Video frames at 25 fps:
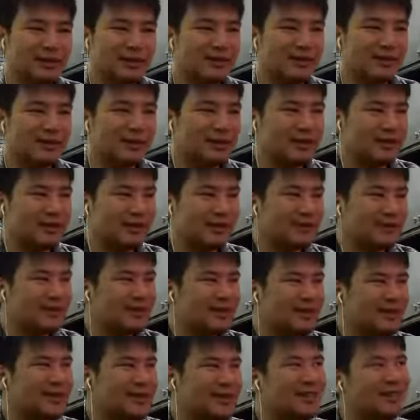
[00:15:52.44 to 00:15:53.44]
Bilingual,
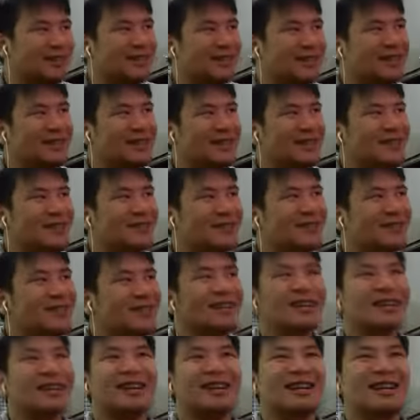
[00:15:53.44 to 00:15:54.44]
is it? Okay.
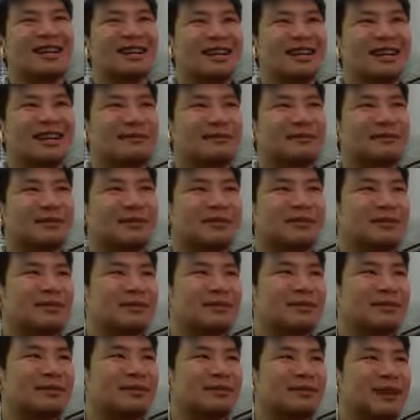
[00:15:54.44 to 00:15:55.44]
Yeah, like
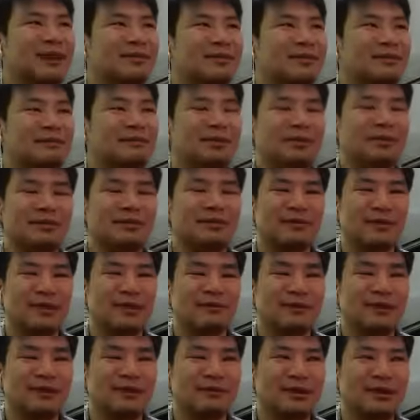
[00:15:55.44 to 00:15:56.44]
to have both, to be
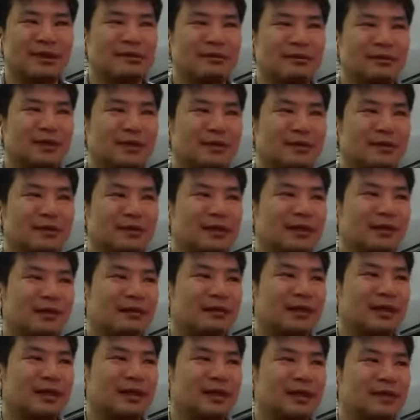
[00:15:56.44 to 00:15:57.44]
able to speak both
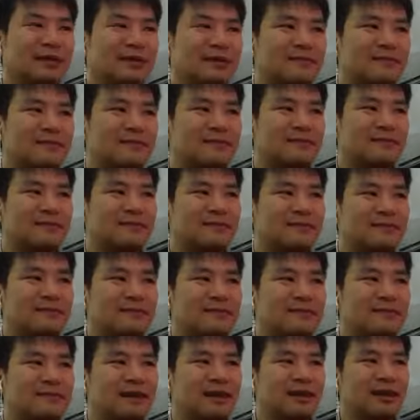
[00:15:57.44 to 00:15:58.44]
like
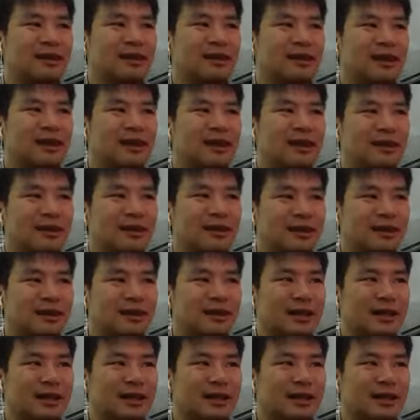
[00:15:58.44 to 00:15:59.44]
English
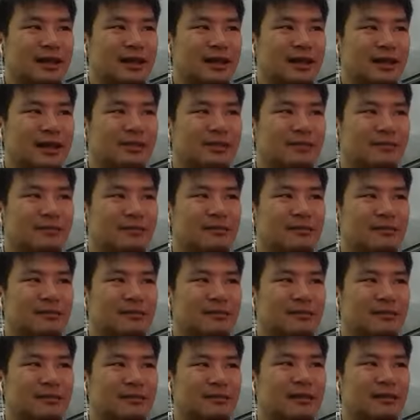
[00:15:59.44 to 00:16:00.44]
and their
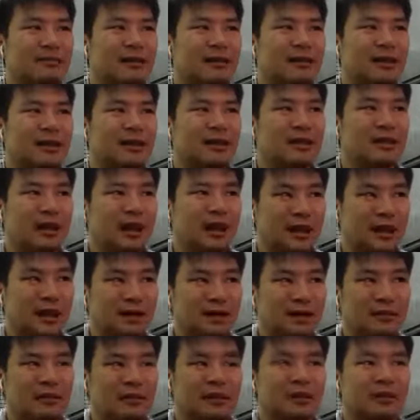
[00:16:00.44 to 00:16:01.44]
mother tongue,
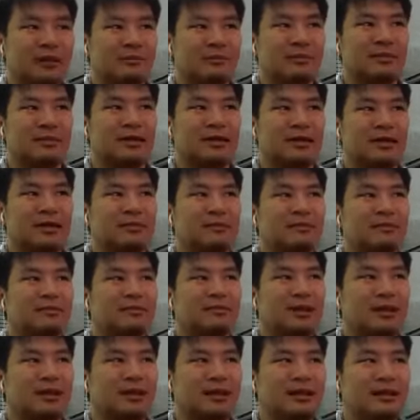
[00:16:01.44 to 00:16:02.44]
but that's
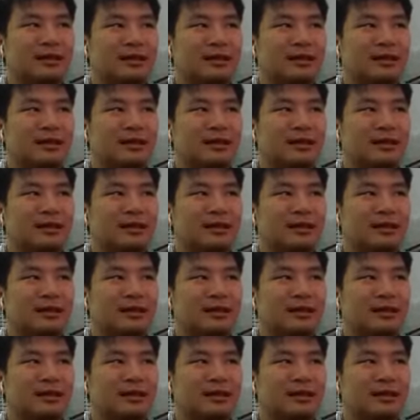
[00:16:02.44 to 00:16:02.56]
mainly